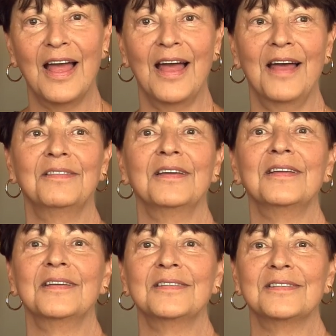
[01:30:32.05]
And the
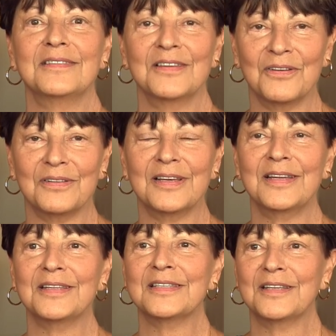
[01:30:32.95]
kids, the, the
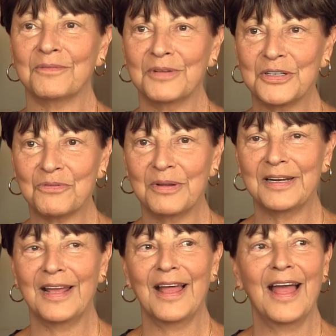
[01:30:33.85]
kids did a retreat.